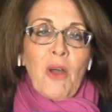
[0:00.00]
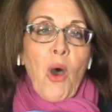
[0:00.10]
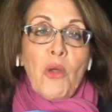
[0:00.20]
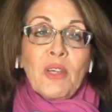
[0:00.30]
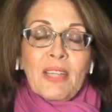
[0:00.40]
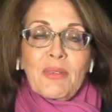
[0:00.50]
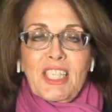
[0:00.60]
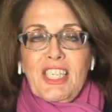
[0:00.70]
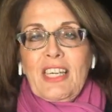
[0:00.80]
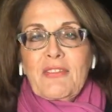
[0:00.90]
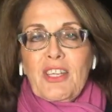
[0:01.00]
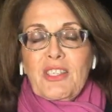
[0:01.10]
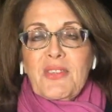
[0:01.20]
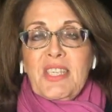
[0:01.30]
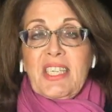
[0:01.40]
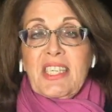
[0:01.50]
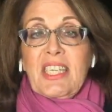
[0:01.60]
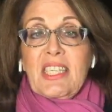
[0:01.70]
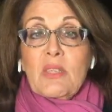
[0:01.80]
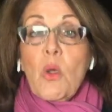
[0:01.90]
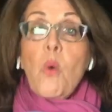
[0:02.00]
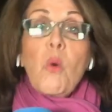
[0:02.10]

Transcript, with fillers: only reaching a vote of 6 seats.